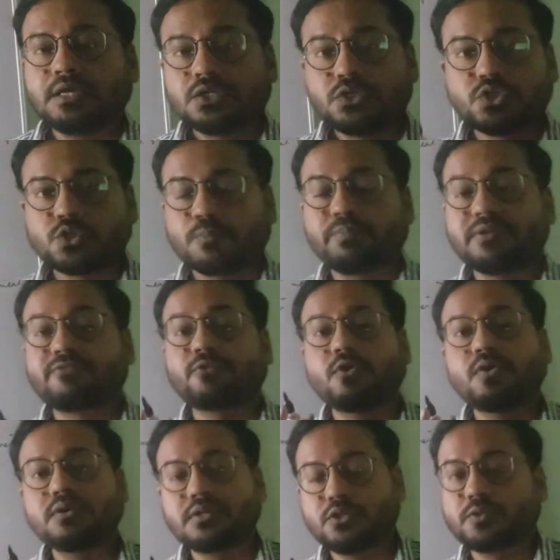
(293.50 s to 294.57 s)
So
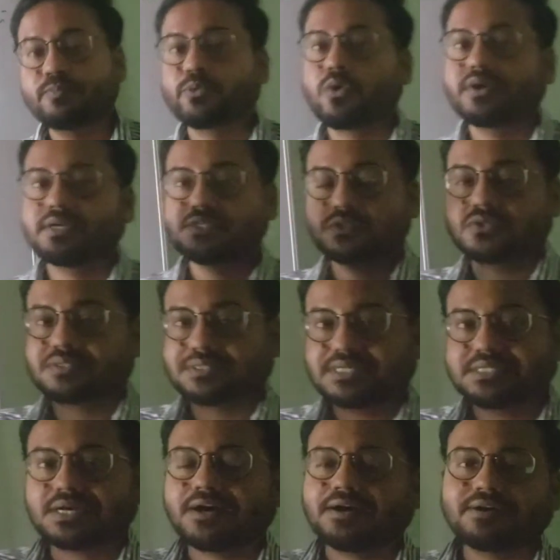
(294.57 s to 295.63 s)
before you progress to
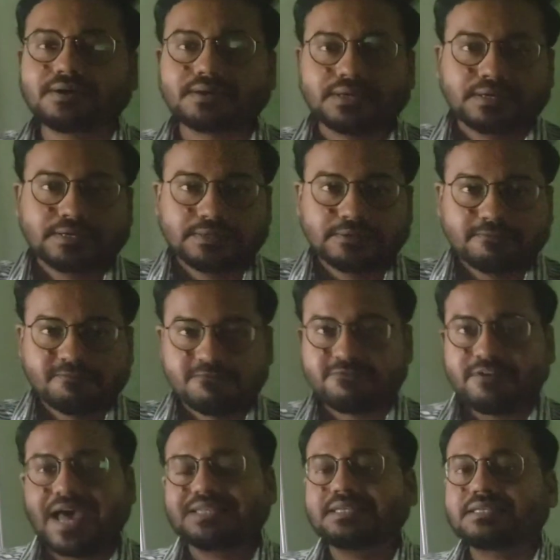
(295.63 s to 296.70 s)
such a
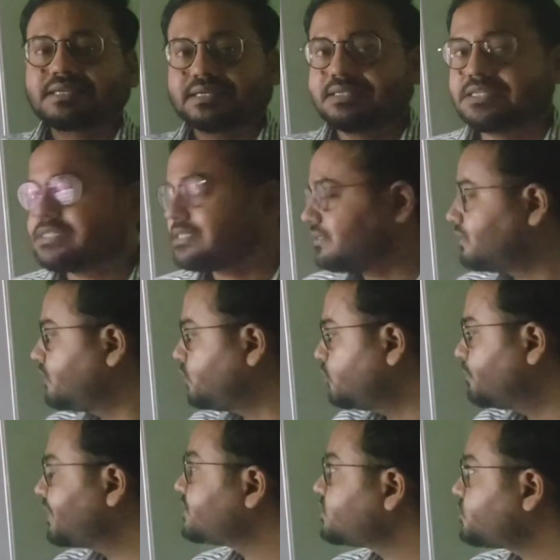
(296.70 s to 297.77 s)
fatal condition, you
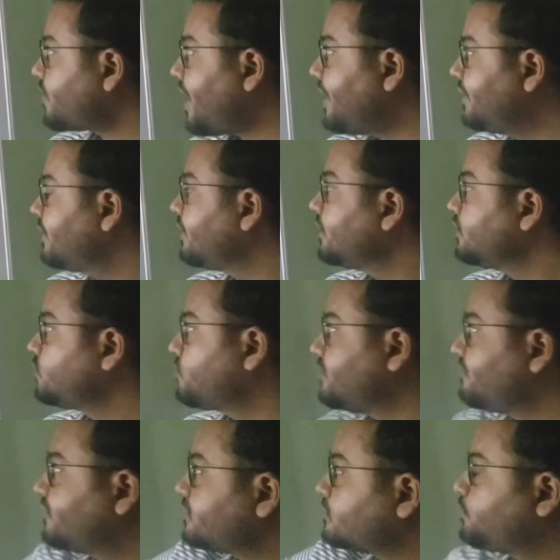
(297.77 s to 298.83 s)
must try to
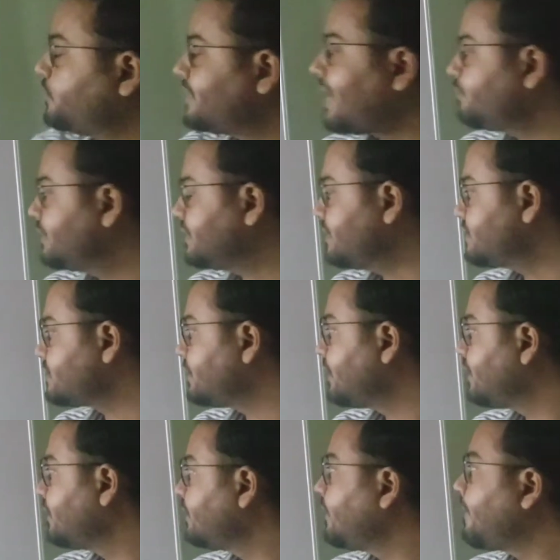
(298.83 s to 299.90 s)
reverse prediabetes
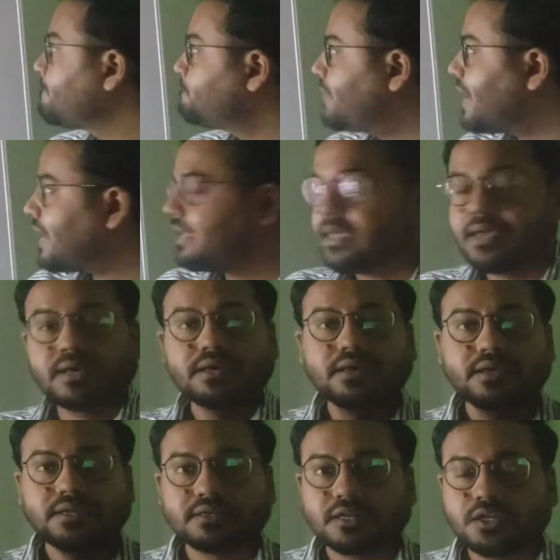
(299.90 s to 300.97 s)
by
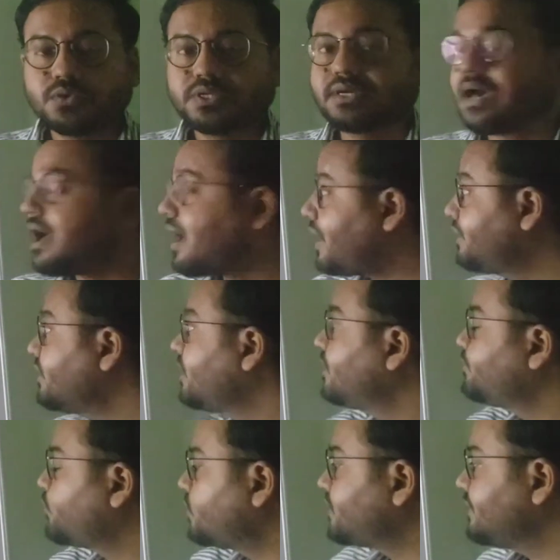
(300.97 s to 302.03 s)
including a high
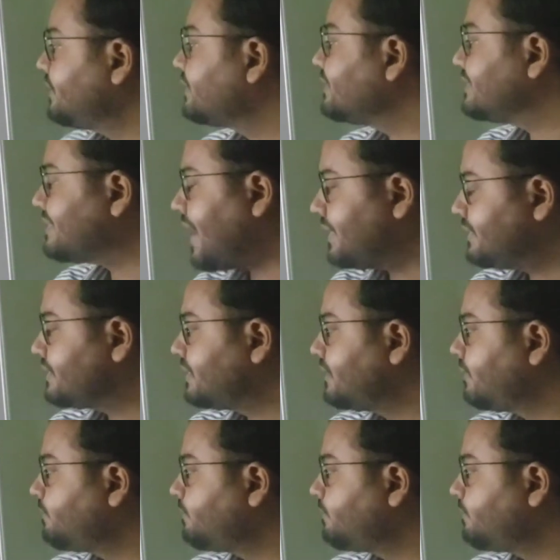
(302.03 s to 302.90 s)
protein diet.